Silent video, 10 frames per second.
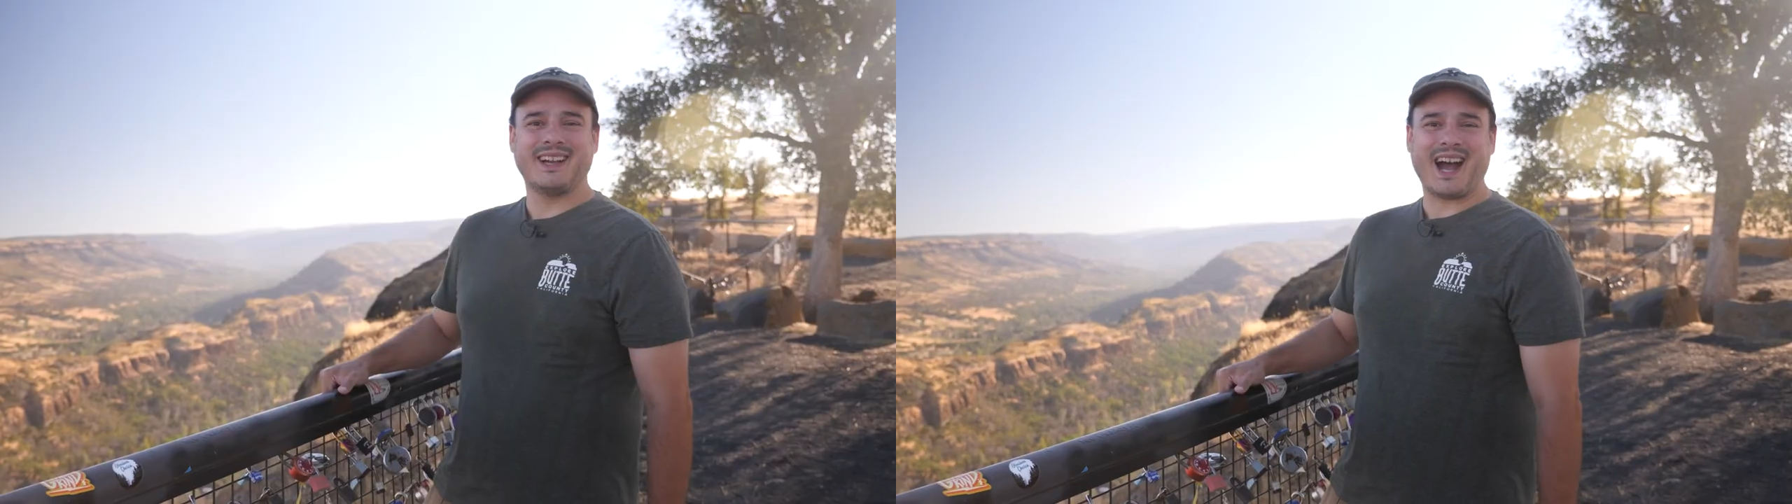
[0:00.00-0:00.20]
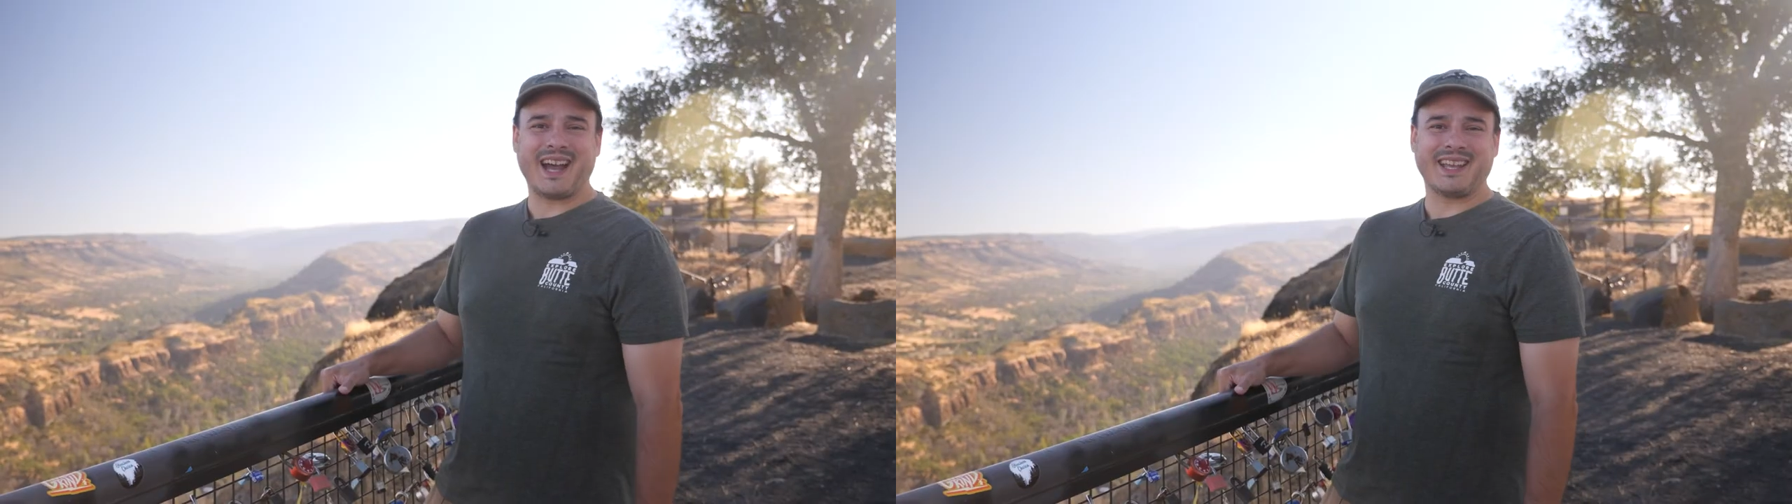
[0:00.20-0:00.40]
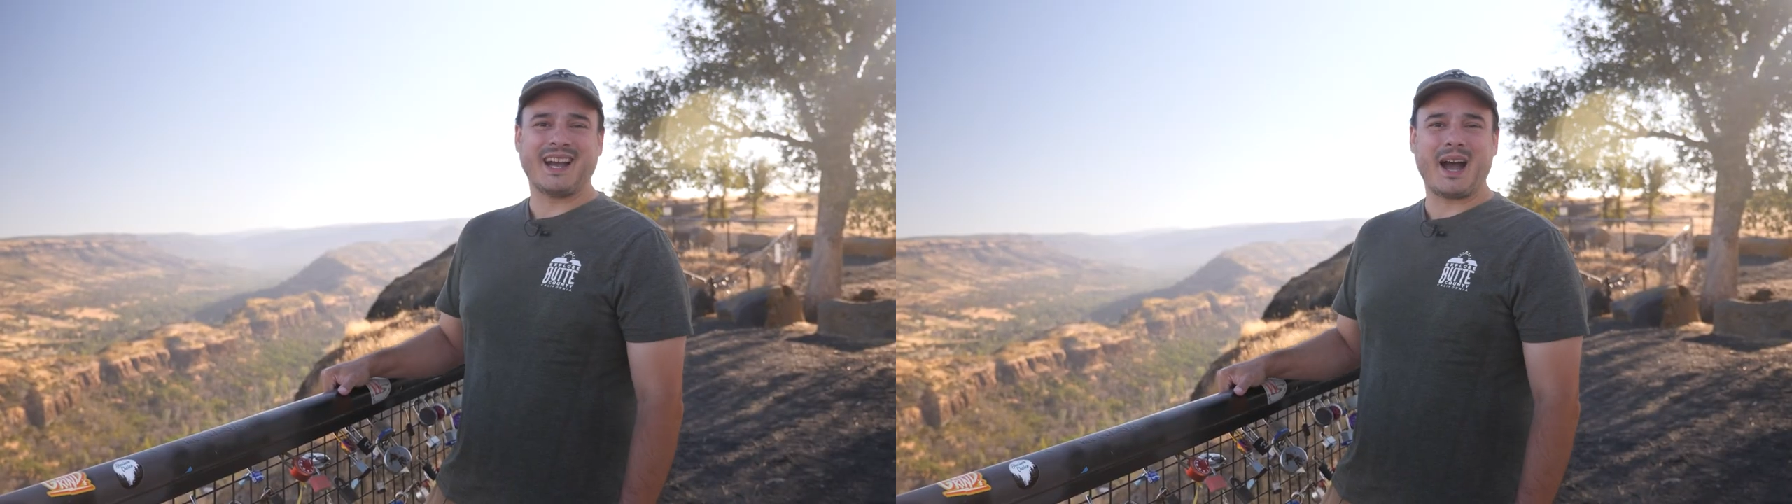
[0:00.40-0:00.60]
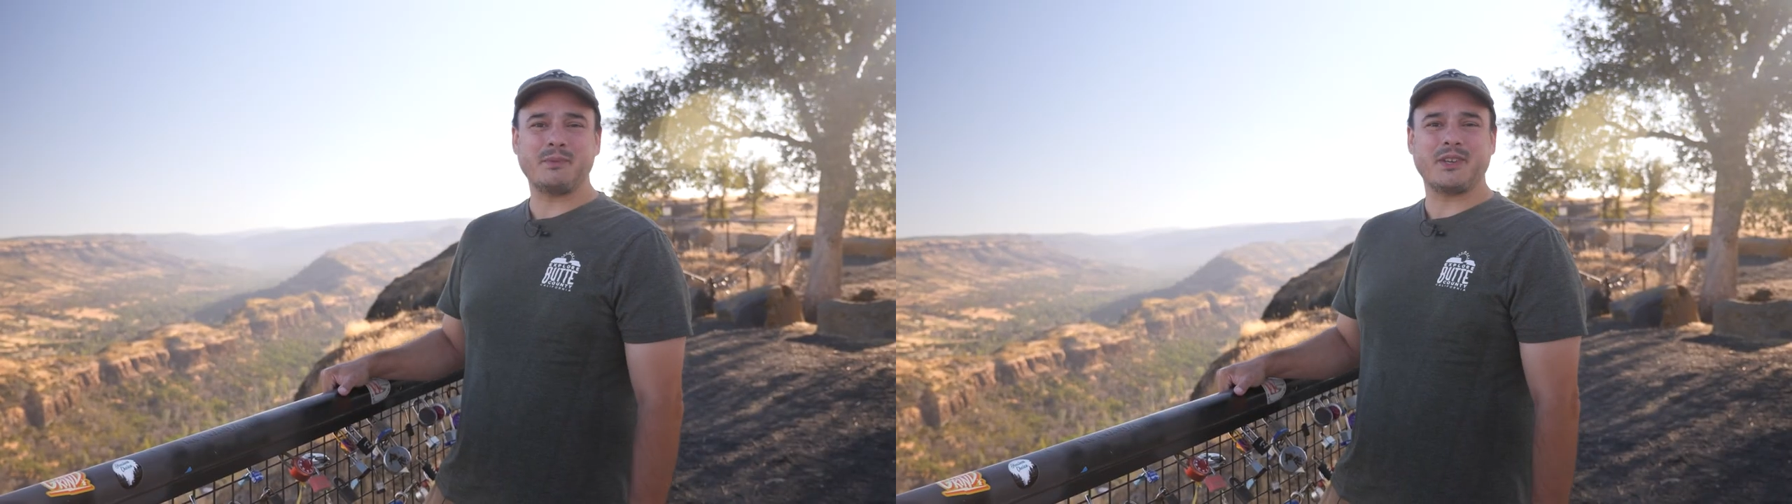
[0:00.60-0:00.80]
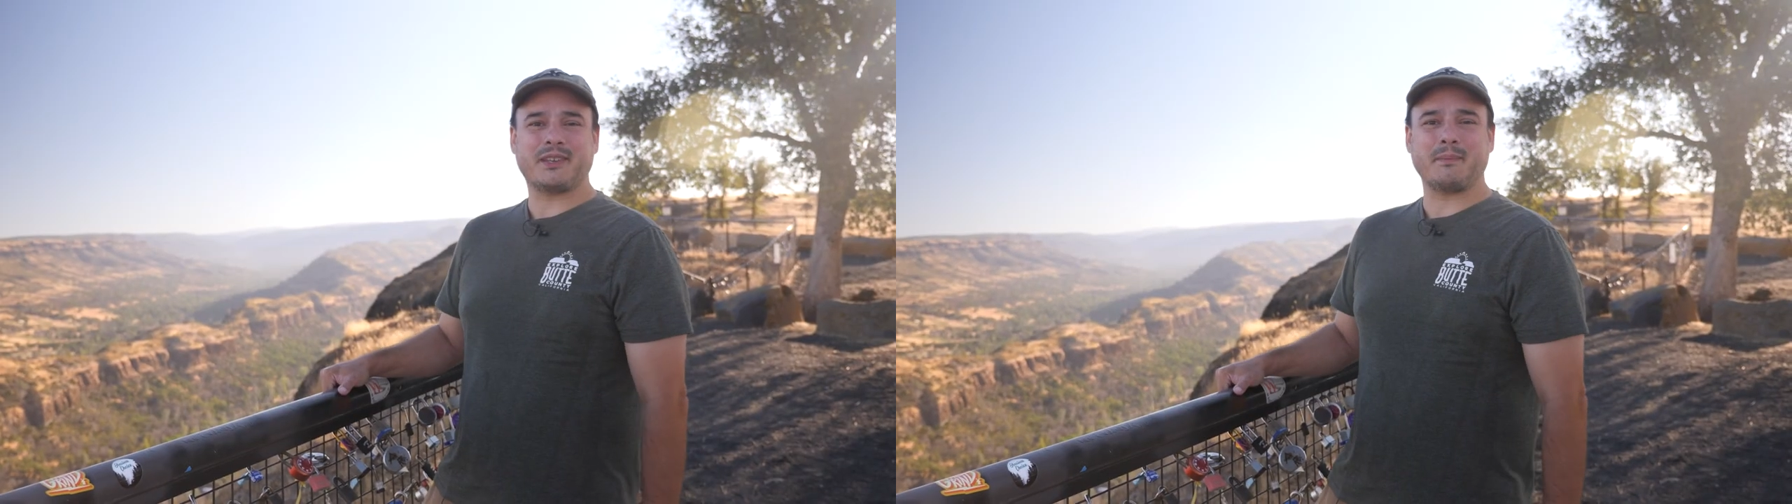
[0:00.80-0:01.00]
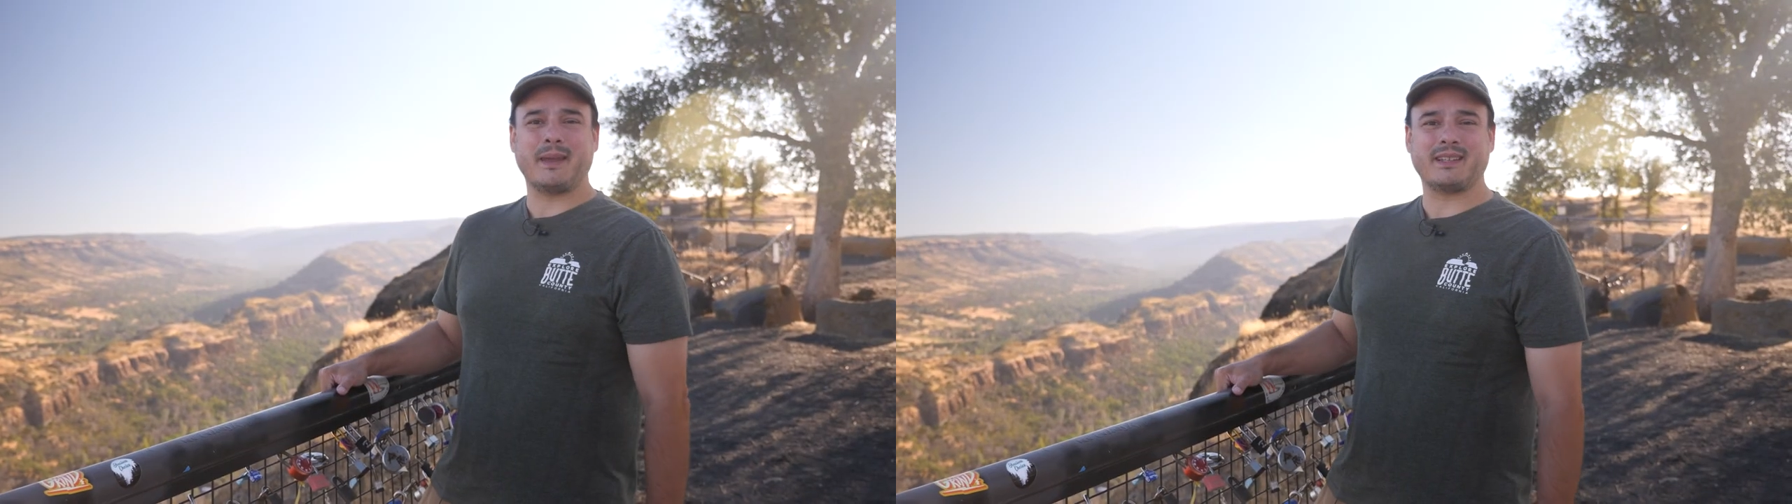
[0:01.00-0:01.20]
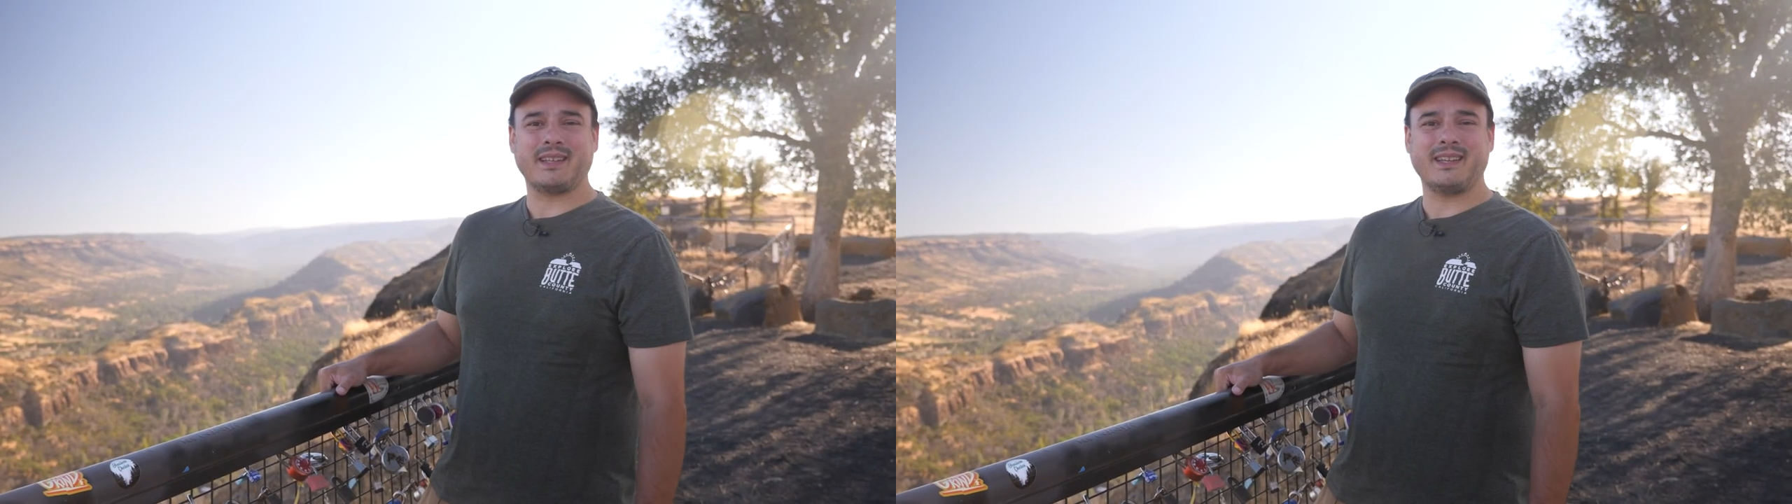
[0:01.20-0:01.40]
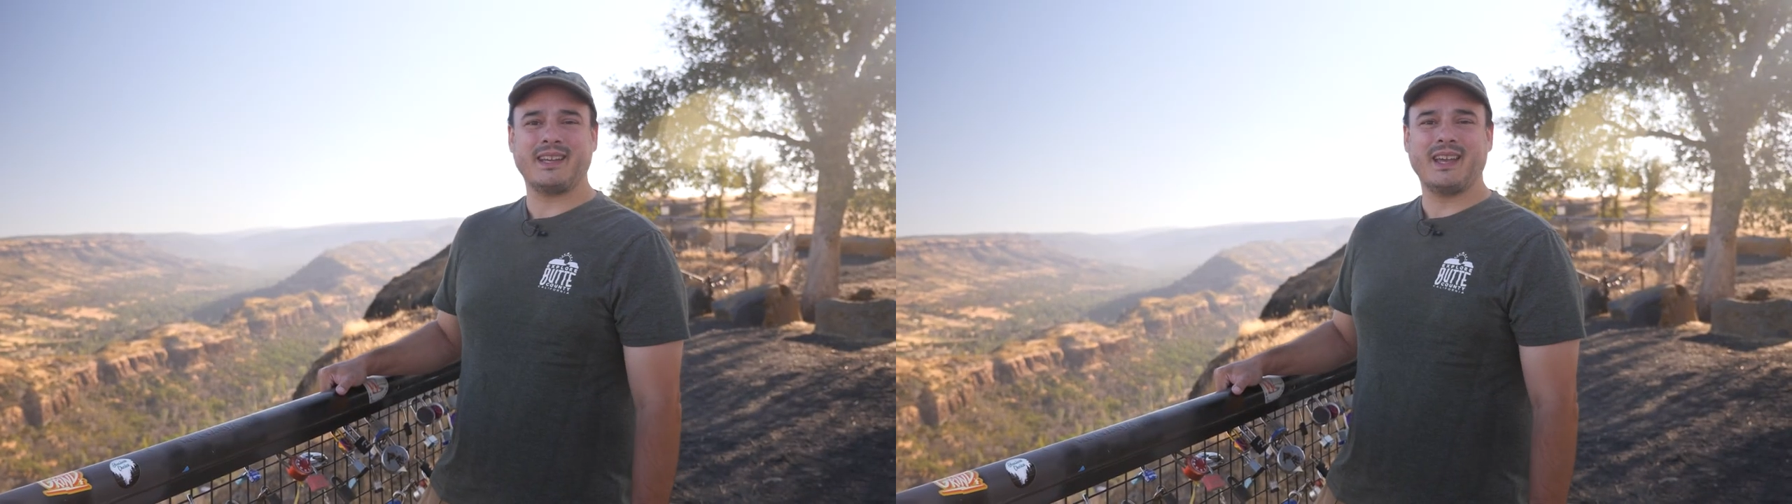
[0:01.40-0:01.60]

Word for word: Hi, I'm Jason Mandly,